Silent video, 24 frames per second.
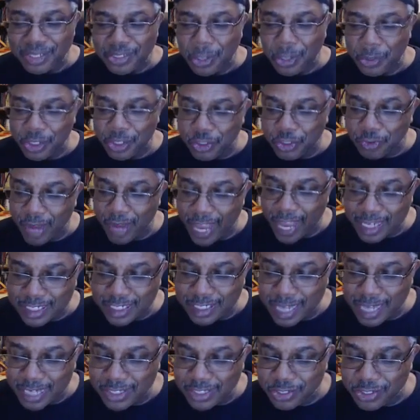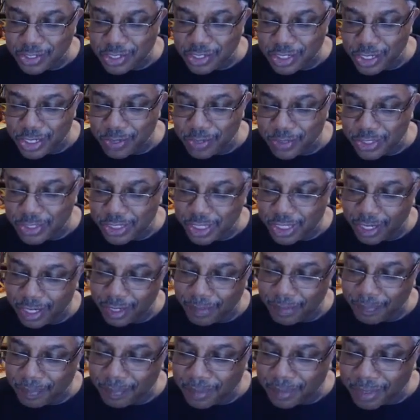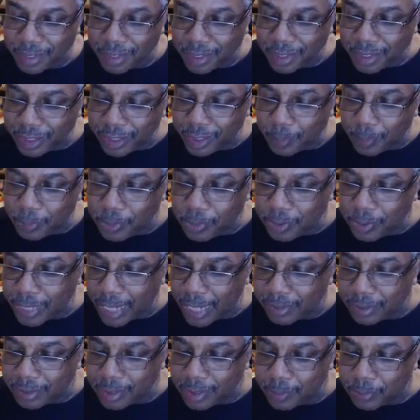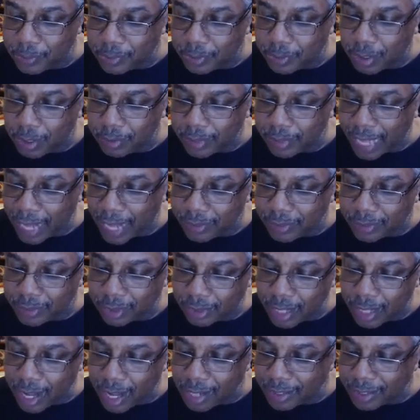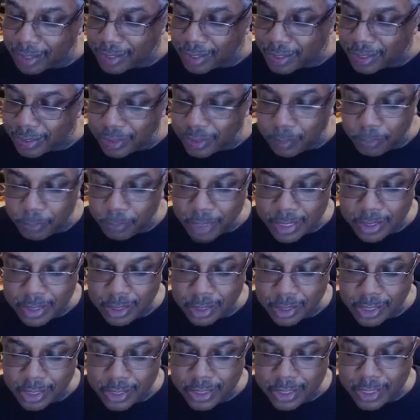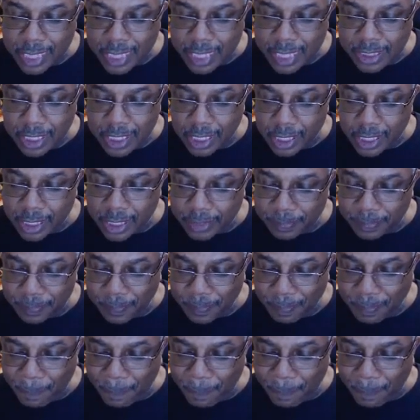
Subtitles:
Tony dragged Snatch to the nearest chair. He pulled out the Glock, then pressed it against Snatch's head.